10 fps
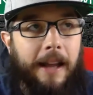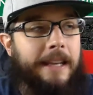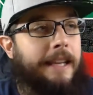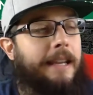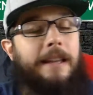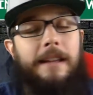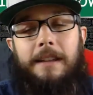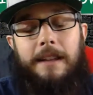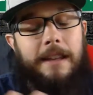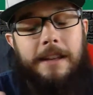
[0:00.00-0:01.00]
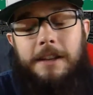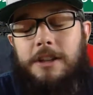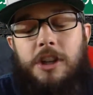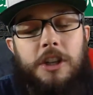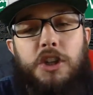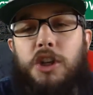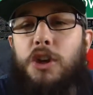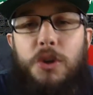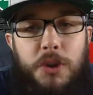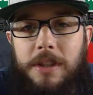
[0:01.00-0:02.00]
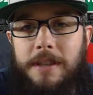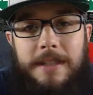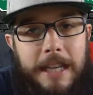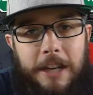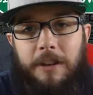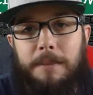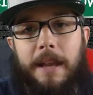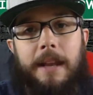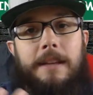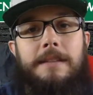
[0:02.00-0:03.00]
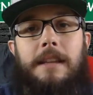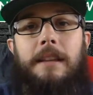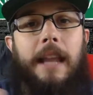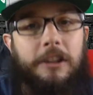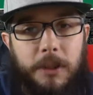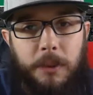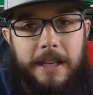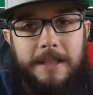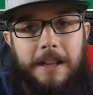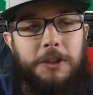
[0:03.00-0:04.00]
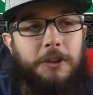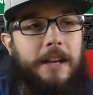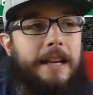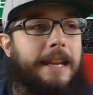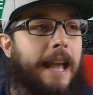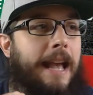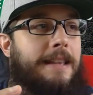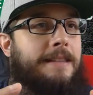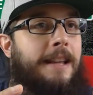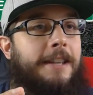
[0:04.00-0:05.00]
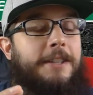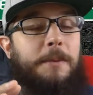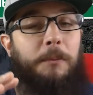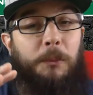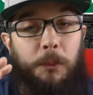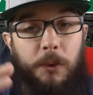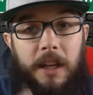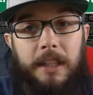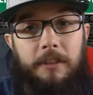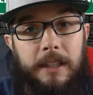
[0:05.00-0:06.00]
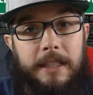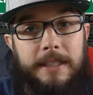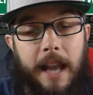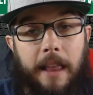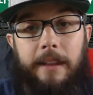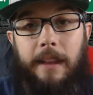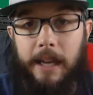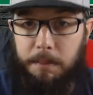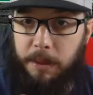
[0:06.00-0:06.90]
And he just chews the scenery, man. He's electric when he's on screen. He has some really, really solid, like,